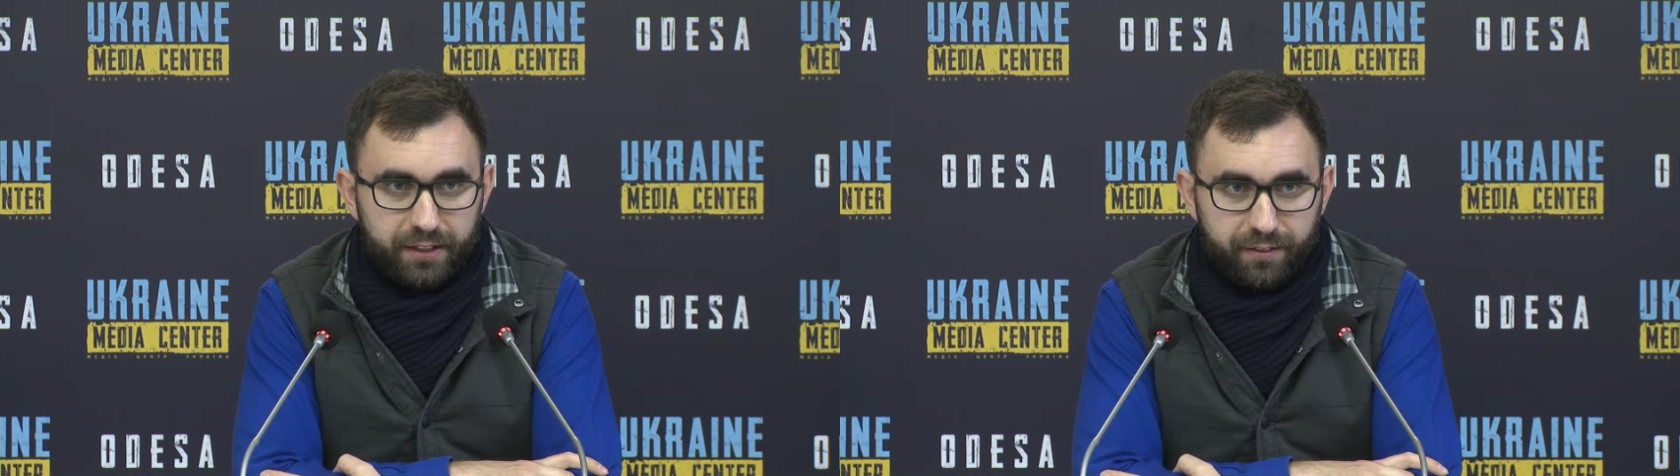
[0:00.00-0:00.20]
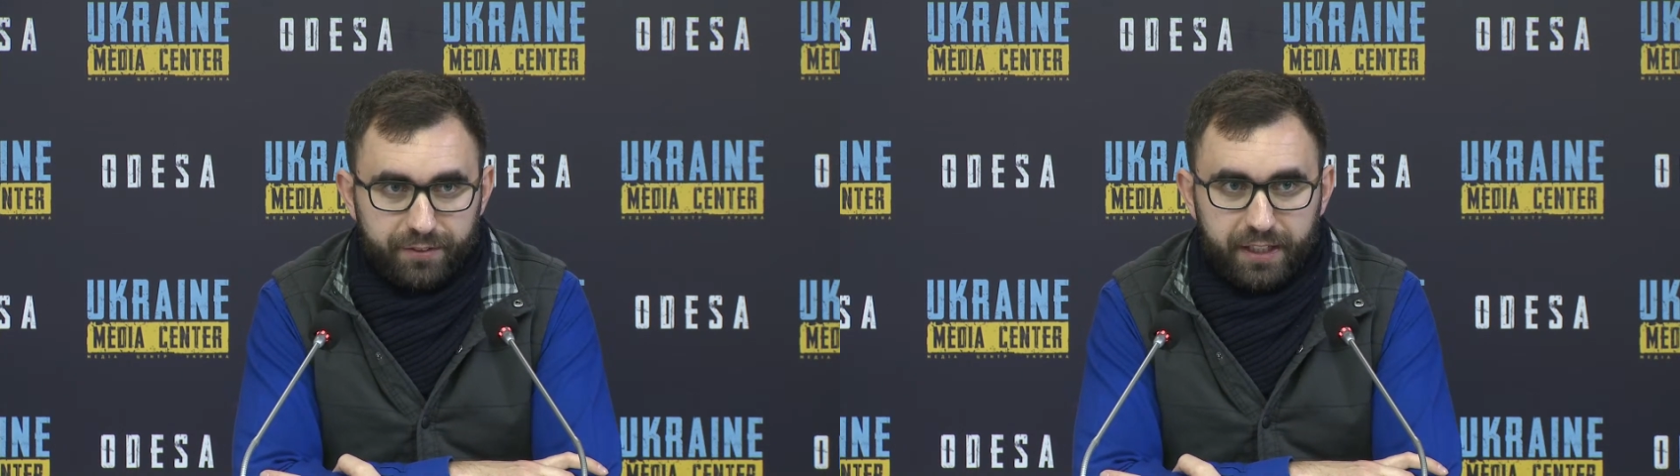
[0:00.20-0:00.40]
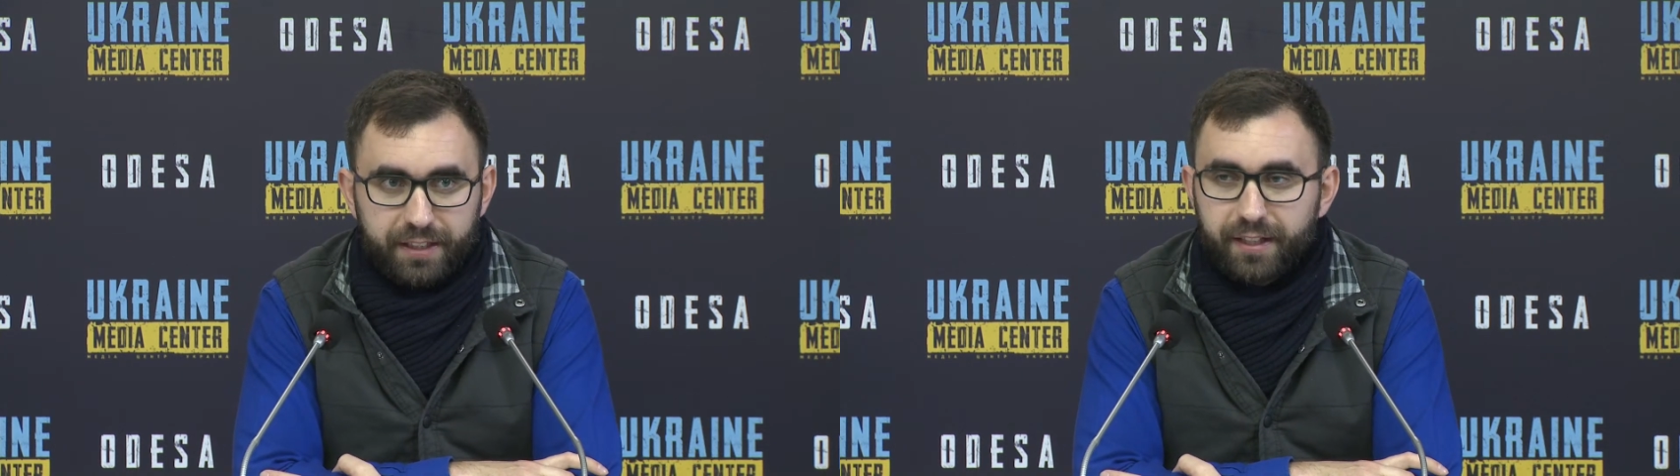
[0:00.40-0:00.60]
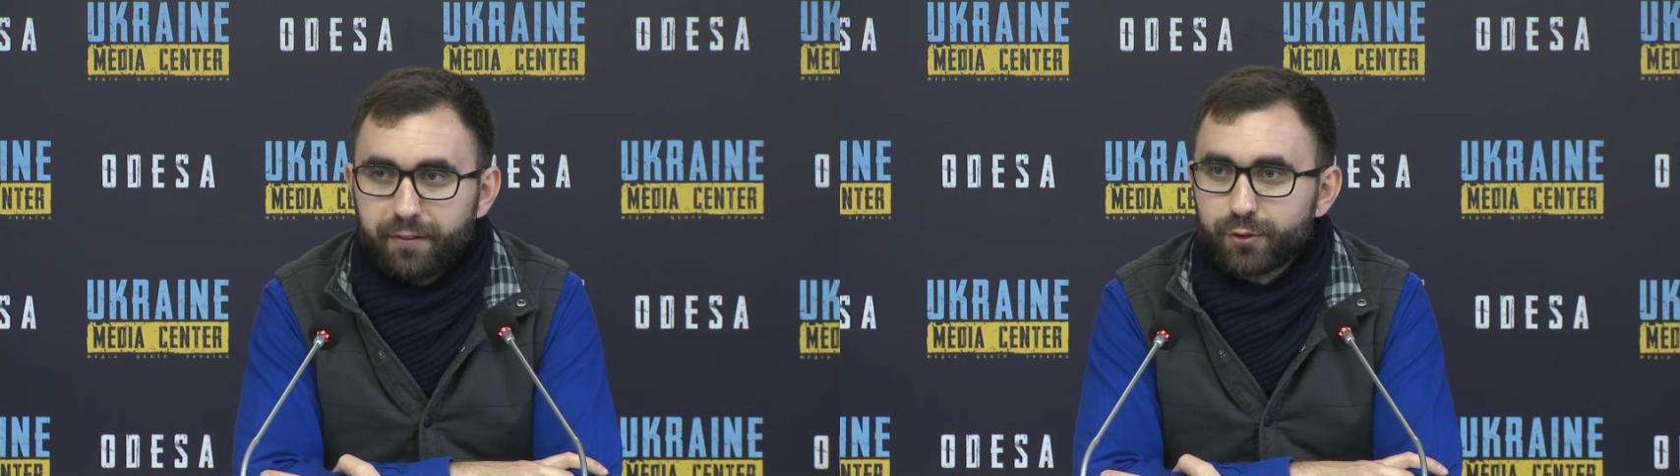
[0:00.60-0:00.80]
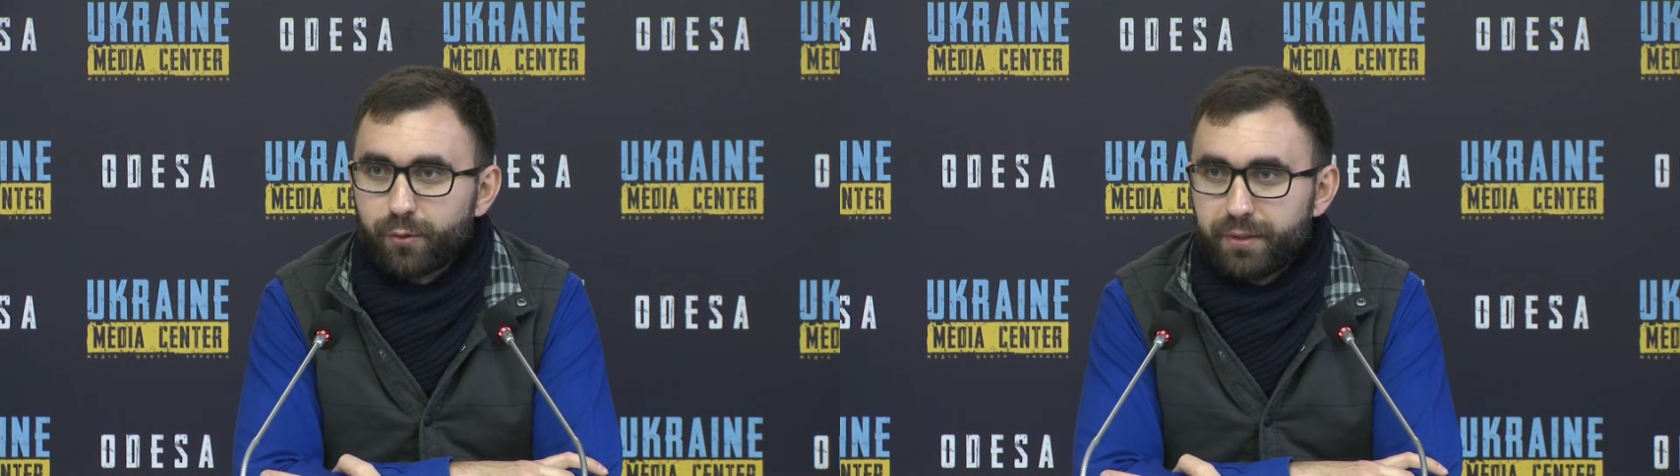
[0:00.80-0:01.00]
victory,
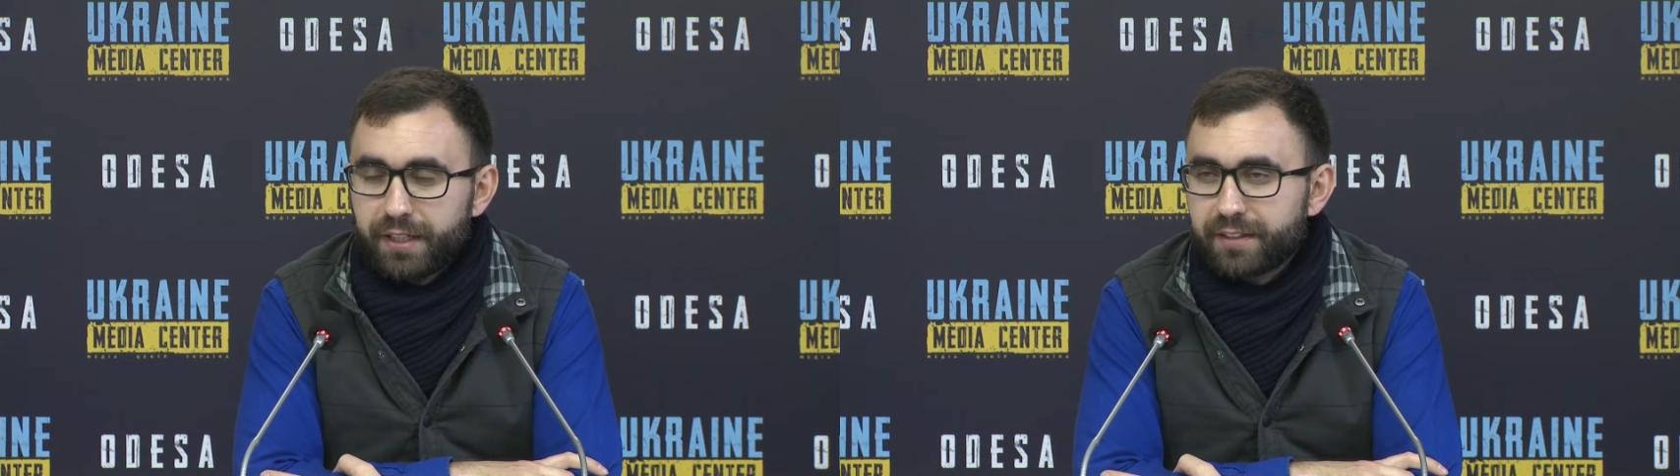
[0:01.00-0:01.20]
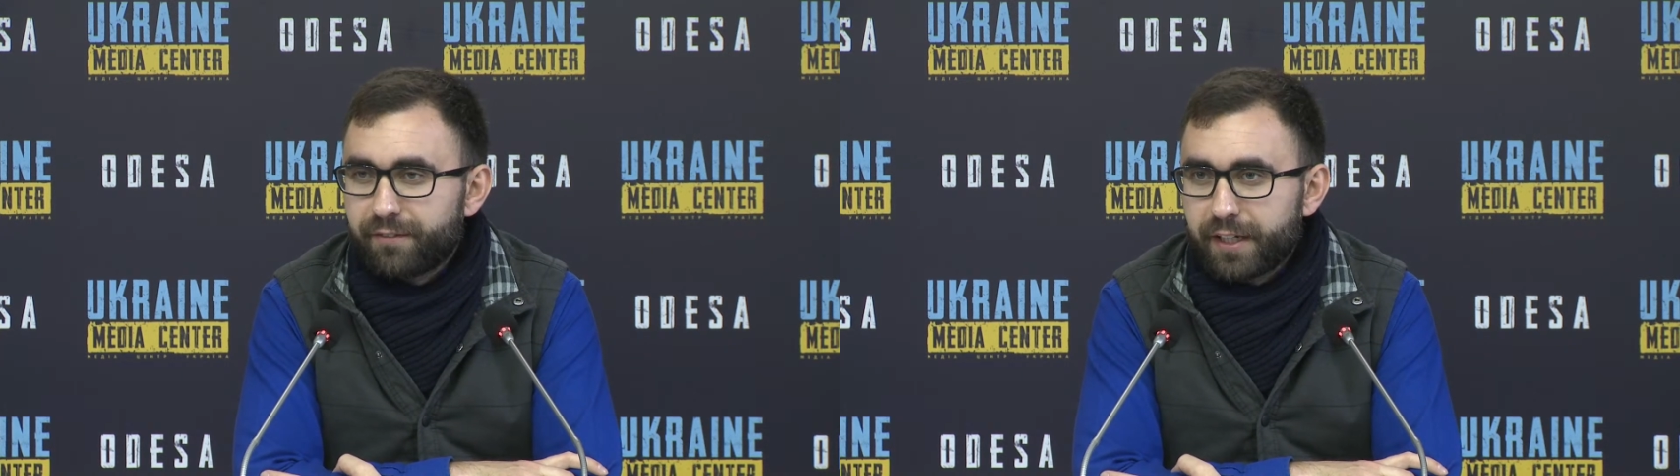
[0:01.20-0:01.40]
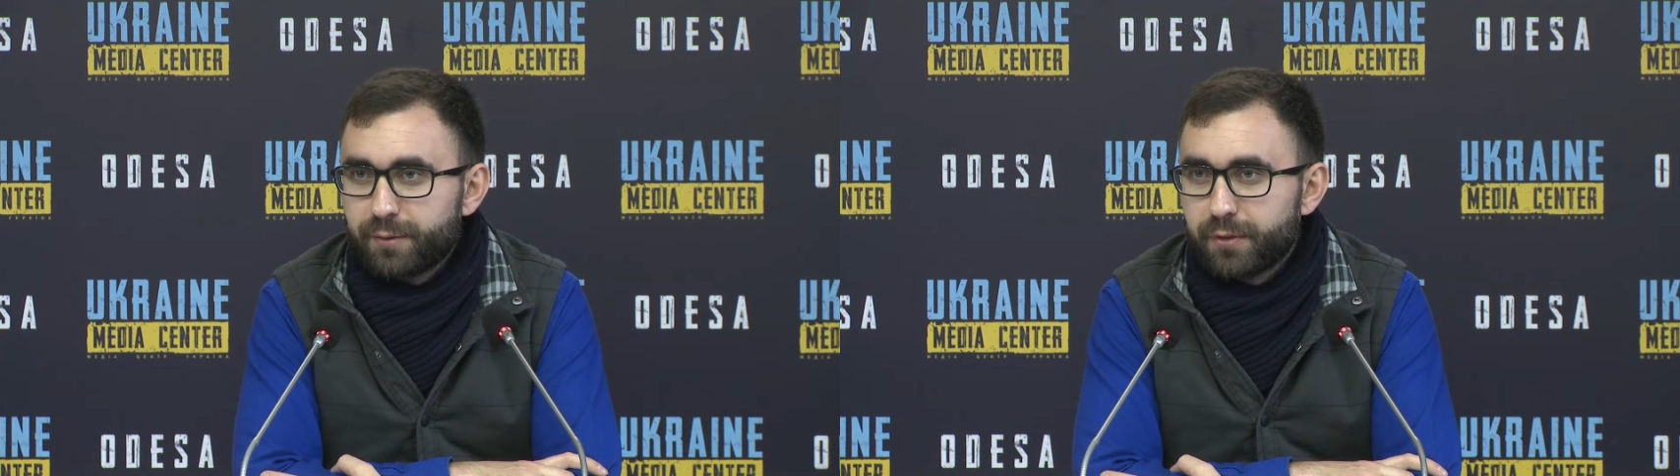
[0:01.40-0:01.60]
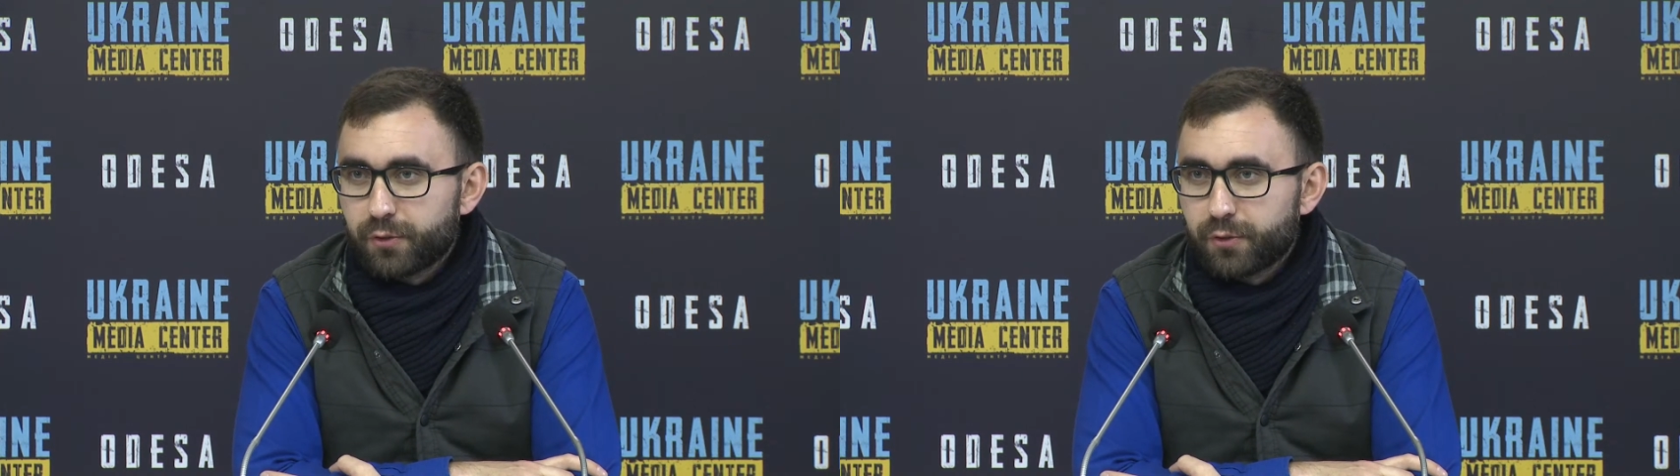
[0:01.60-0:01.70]
but